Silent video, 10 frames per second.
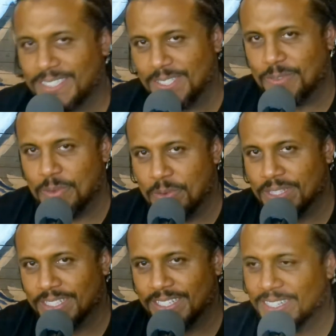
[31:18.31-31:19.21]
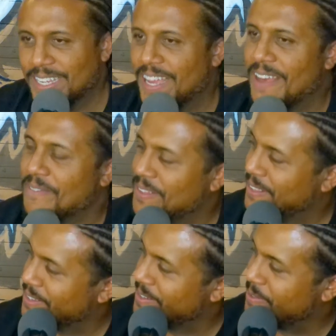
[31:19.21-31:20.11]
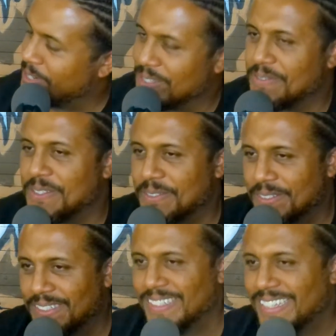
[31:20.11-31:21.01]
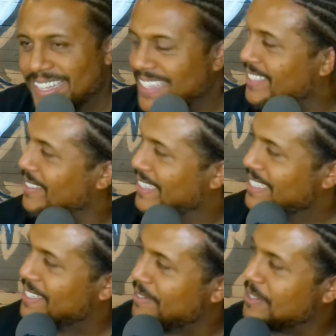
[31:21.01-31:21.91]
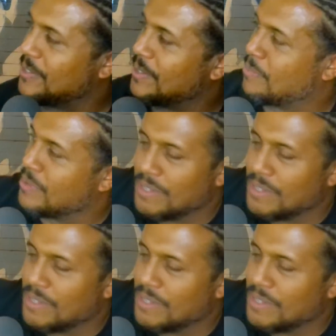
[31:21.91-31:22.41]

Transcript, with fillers: Since we went there, have either one of you? Do you guys ever do the